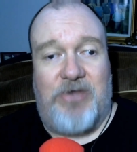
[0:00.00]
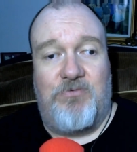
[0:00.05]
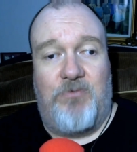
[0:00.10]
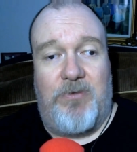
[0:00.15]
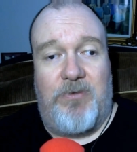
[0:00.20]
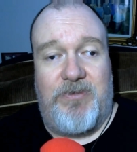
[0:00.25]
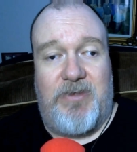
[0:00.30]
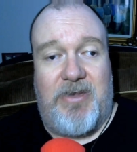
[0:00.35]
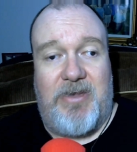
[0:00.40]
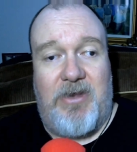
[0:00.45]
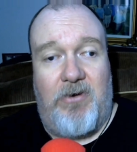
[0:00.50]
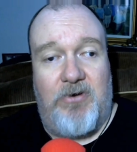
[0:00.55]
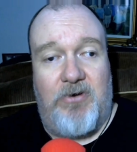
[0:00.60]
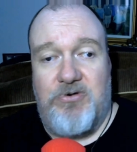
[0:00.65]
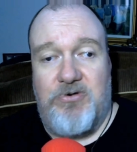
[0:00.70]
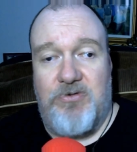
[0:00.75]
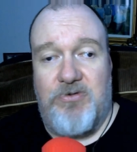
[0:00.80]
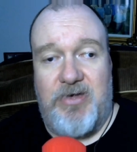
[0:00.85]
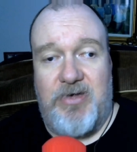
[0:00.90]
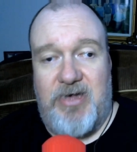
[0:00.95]
with the
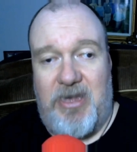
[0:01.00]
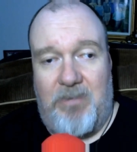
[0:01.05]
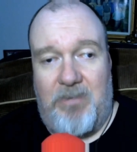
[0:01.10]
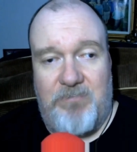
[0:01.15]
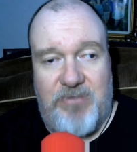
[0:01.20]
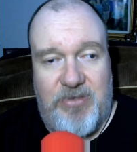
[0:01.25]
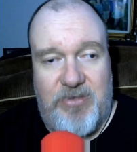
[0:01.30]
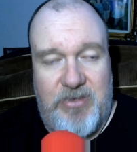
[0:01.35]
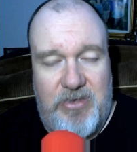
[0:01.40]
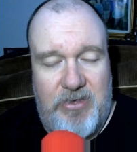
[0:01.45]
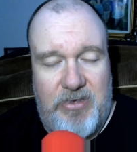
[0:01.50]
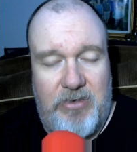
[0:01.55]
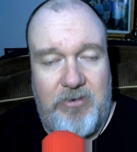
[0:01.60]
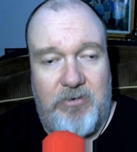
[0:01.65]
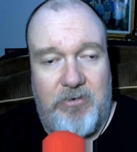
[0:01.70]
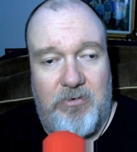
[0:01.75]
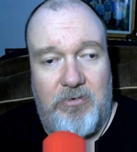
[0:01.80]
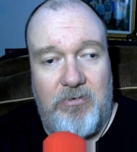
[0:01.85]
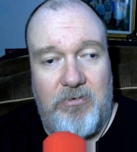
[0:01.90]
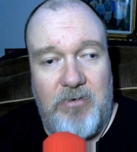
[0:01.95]
characters in the M C U.